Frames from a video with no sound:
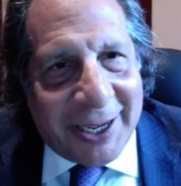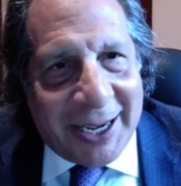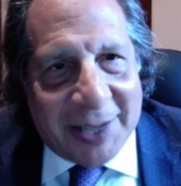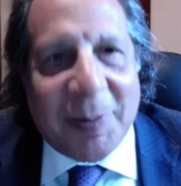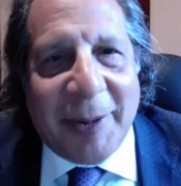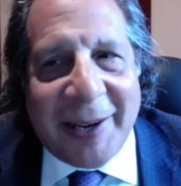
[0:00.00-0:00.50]

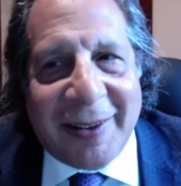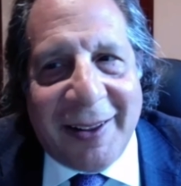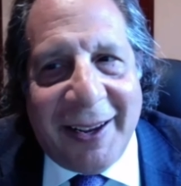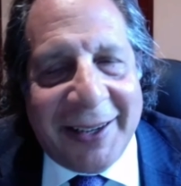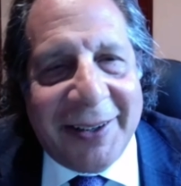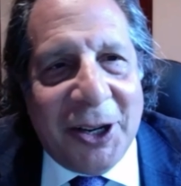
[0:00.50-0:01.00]
against my
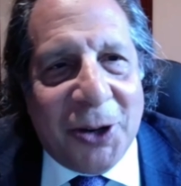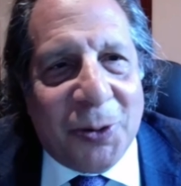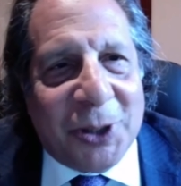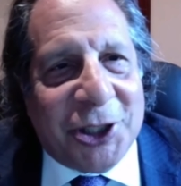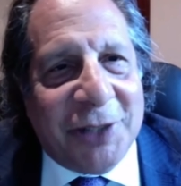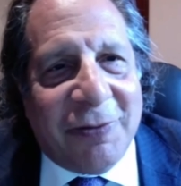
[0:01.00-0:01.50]
client.
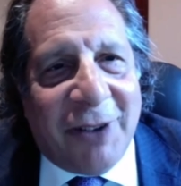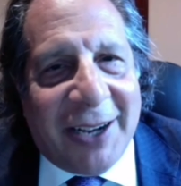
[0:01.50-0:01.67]
What she filed